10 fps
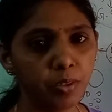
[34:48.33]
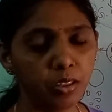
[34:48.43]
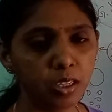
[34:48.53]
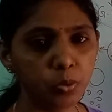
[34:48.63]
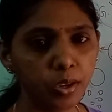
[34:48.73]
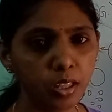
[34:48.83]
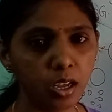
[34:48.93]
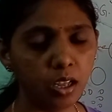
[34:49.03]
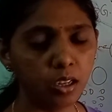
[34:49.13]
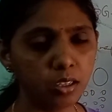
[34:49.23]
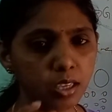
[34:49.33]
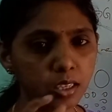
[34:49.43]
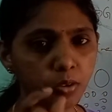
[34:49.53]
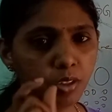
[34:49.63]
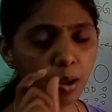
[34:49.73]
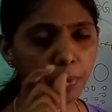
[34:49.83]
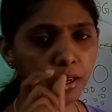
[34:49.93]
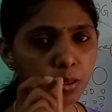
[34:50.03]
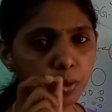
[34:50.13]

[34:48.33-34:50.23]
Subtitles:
That's why the size of the appendix